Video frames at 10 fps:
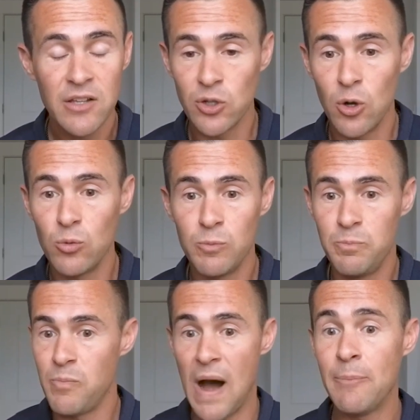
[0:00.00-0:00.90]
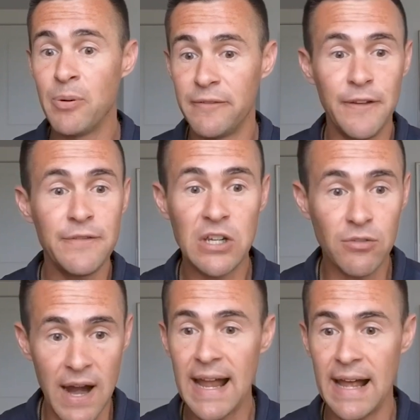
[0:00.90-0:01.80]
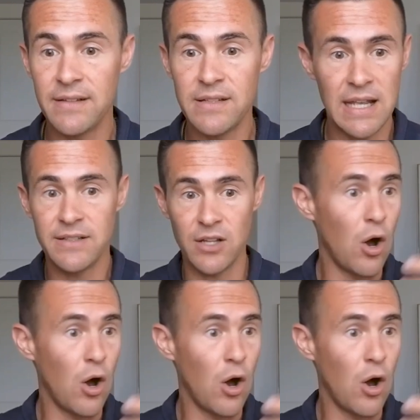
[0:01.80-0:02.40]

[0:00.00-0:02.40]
So I put 50 grand into